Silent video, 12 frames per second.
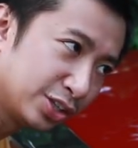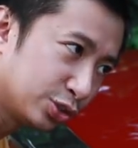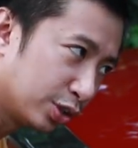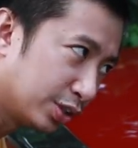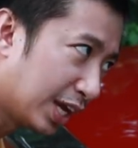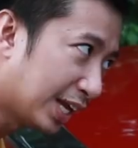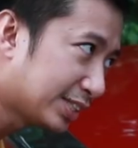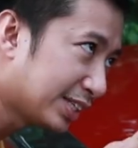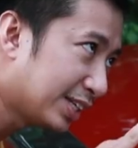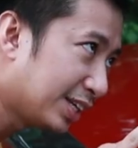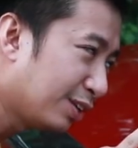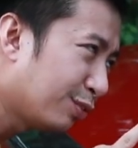So that's,
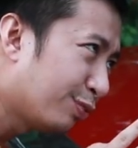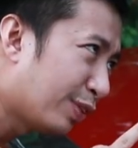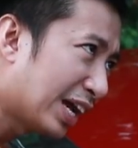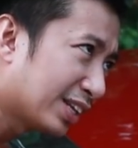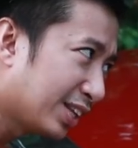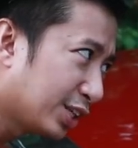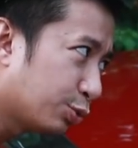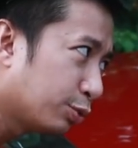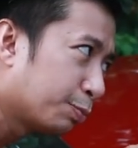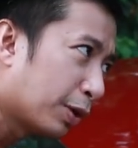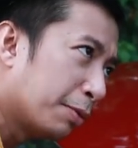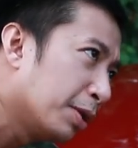in fact, this
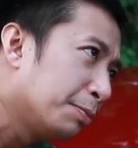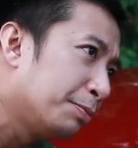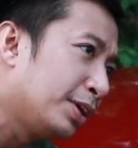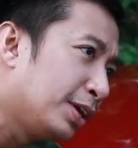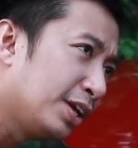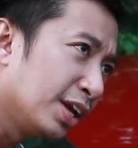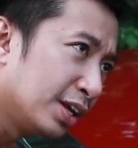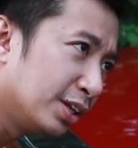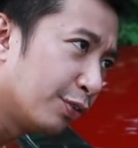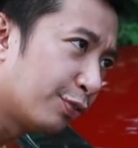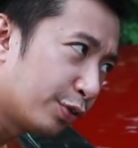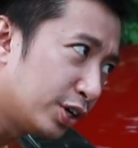would probably be
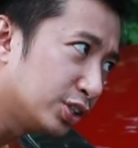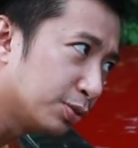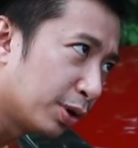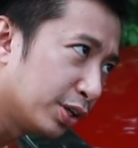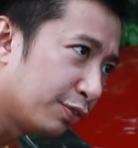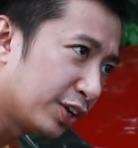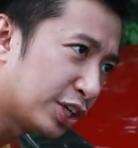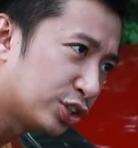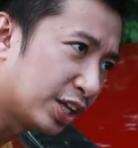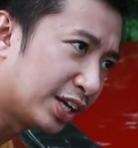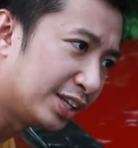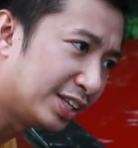the first
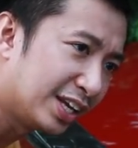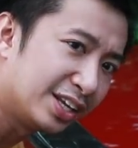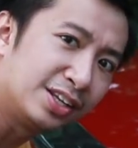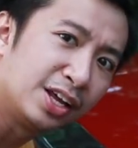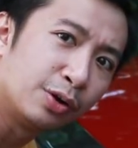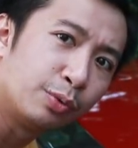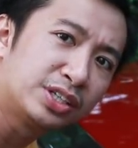modification I did,